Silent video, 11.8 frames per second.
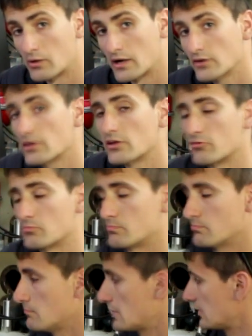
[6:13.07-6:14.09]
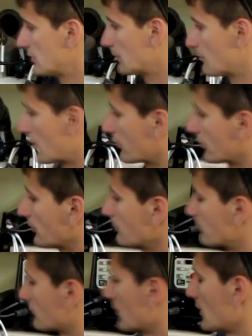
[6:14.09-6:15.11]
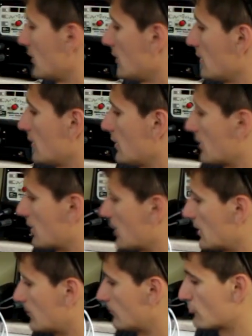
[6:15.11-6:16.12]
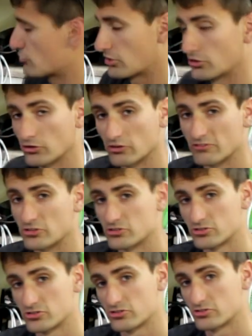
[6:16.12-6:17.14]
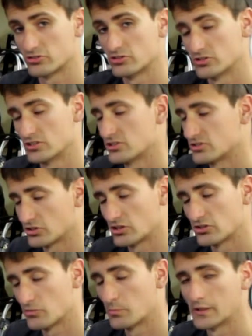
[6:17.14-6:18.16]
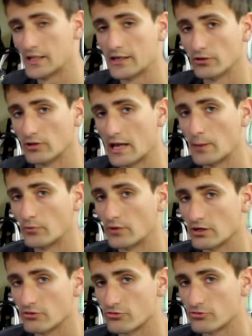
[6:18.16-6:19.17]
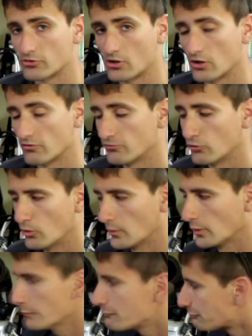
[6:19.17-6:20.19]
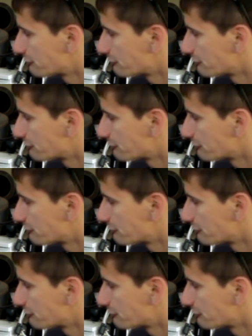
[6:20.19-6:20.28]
brand. It is made in America. So I don't know if it's a play on Hammerite's formula.